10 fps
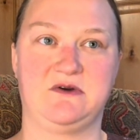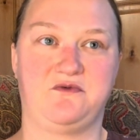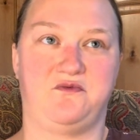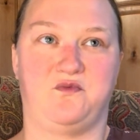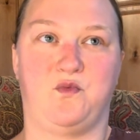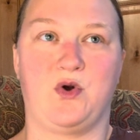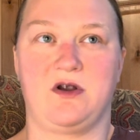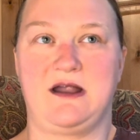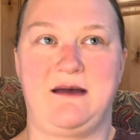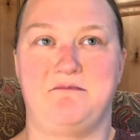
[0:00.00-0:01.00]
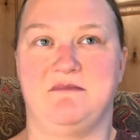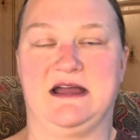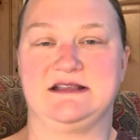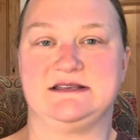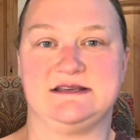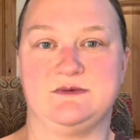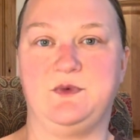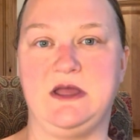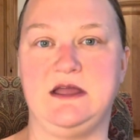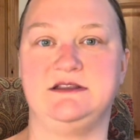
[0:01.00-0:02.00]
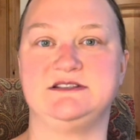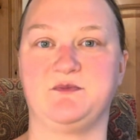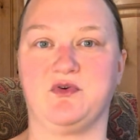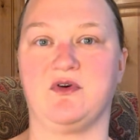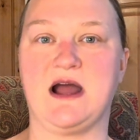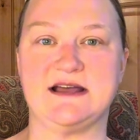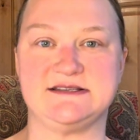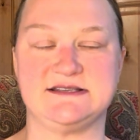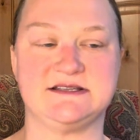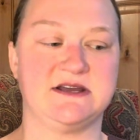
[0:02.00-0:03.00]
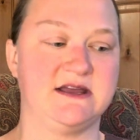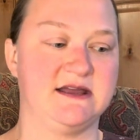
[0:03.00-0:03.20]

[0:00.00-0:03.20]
We're not meant to be depressed,